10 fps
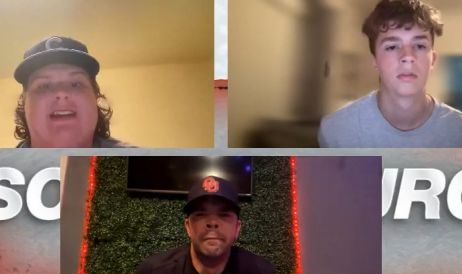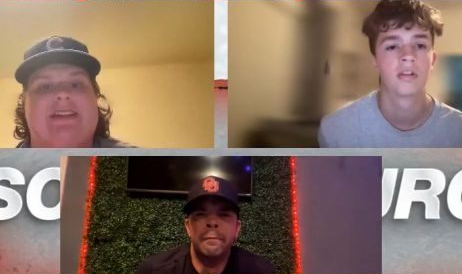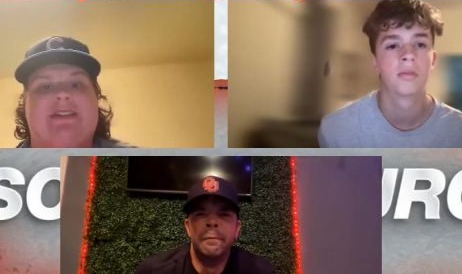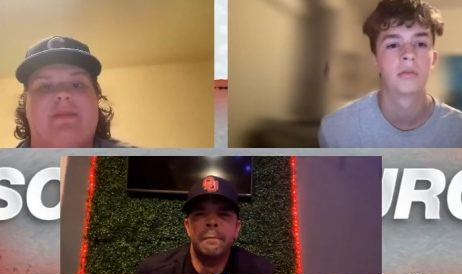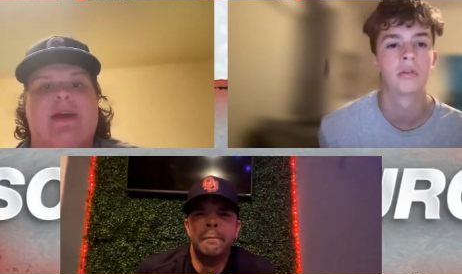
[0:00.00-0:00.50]

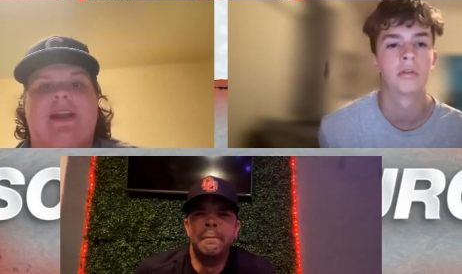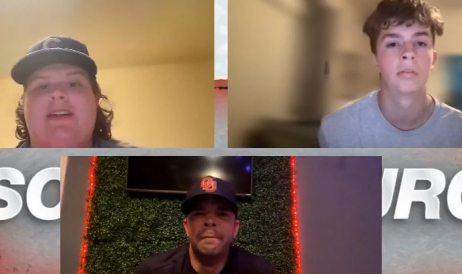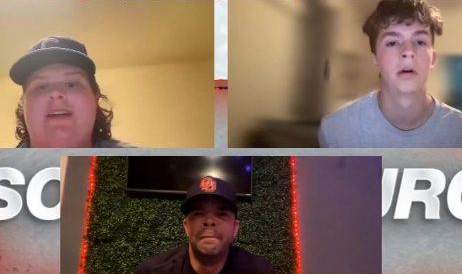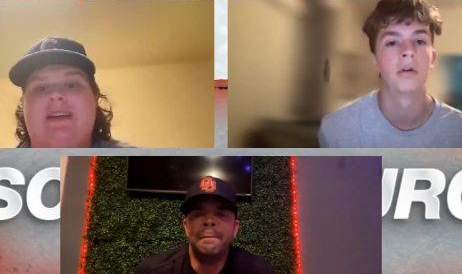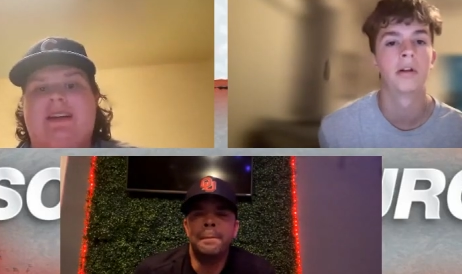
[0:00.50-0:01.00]
Speaker 1: he's
Speaker 2: committed.
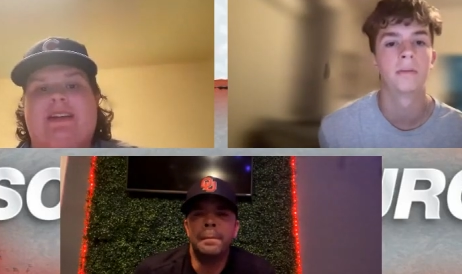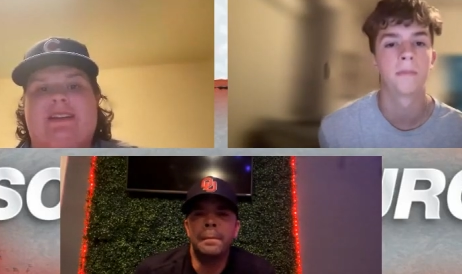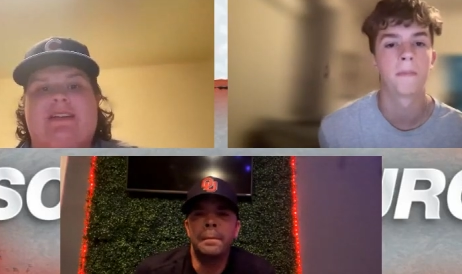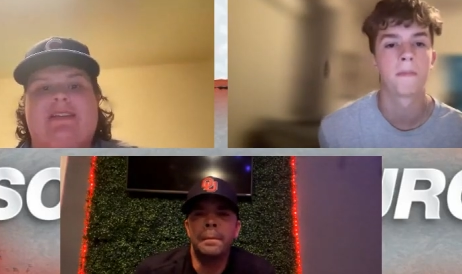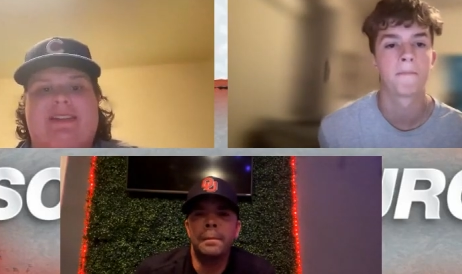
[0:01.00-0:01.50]
Bowen.
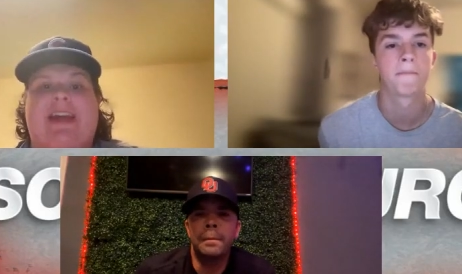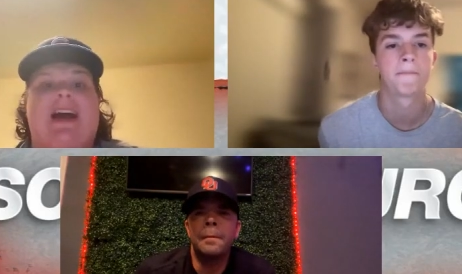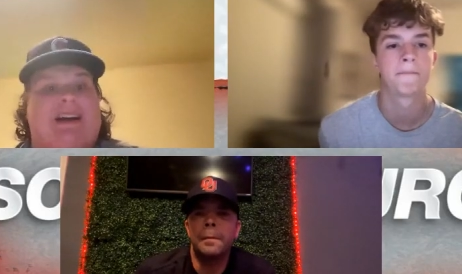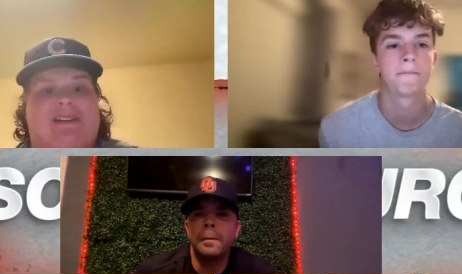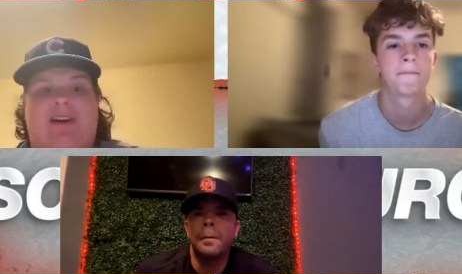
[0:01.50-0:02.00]

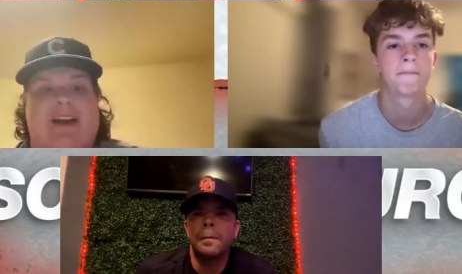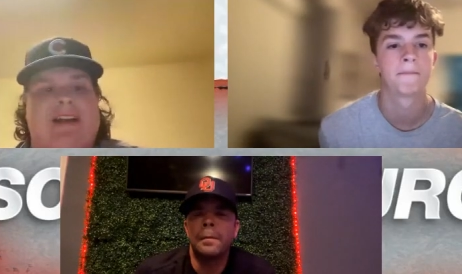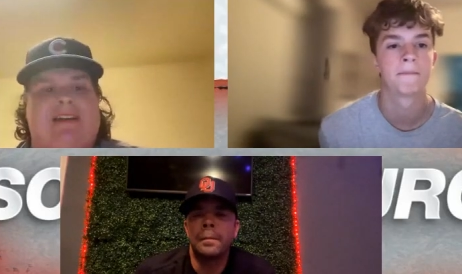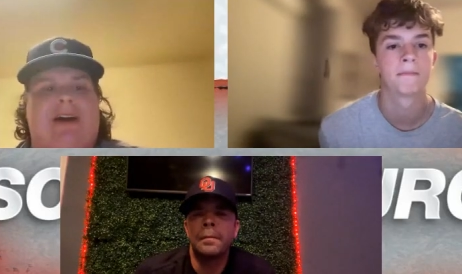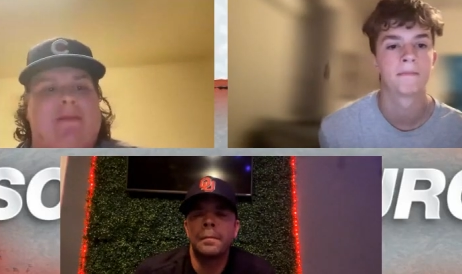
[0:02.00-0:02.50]
Speaker 1: Yeah, like
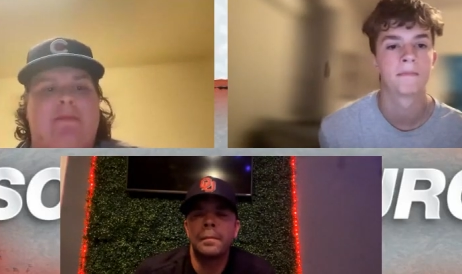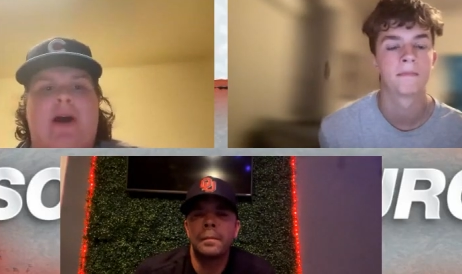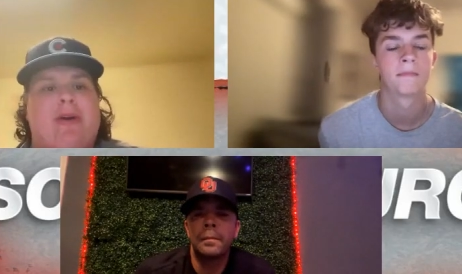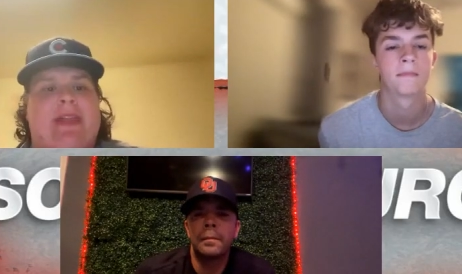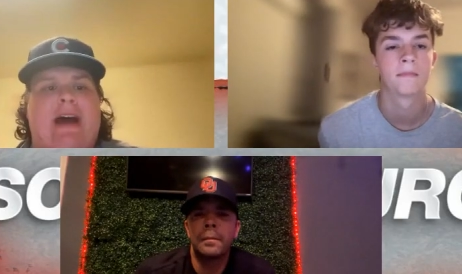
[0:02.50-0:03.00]
Eli
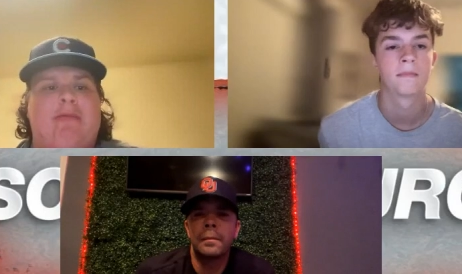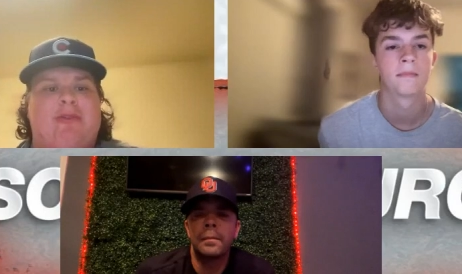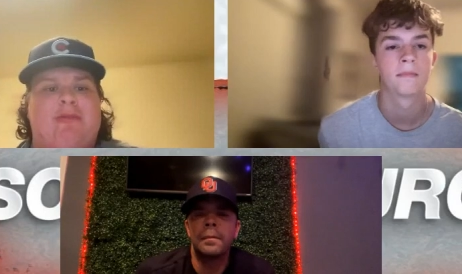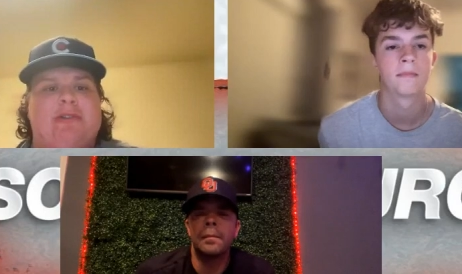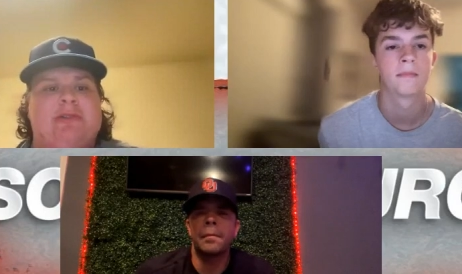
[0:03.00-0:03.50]
Bowen. That
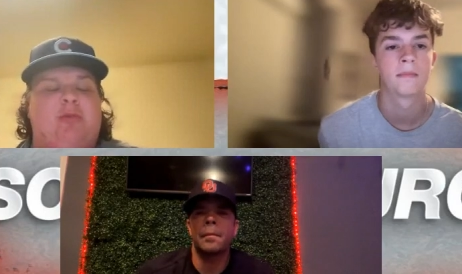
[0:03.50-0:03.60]
one was